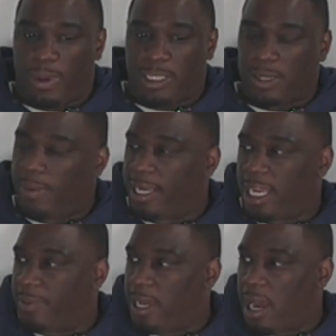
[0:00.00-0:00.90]
Like, somebody
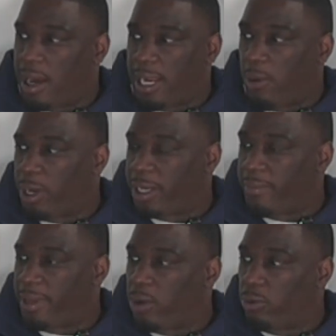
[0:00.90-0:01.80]
got to be hired. I work
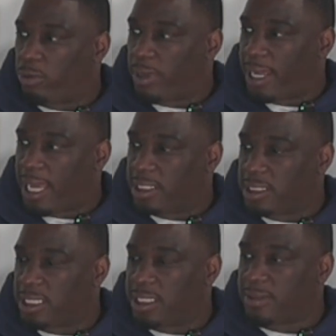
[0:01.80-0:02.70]
in the mailroom. Like, I
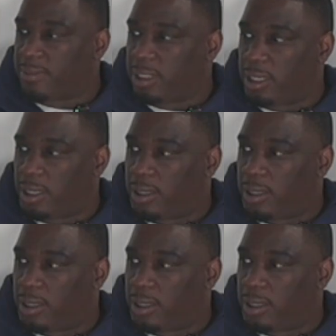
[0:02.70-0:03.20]
just need some, you know.